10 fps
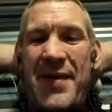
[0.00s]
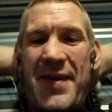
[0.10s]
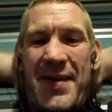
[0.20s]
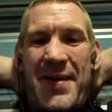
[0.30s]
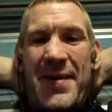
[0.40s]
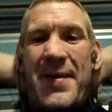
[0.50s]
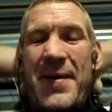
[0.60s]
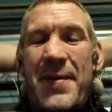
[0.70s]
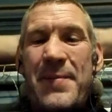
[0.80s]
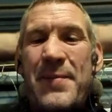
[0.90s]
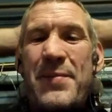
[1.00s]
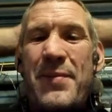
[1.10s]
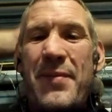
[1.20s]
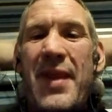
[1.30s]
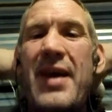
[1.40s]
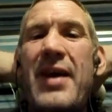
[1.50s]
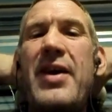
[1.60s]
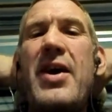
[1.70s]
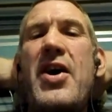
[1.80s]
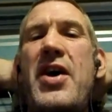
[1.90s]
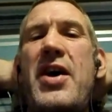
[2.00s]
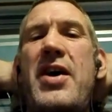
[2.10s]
I guess I remember hearing.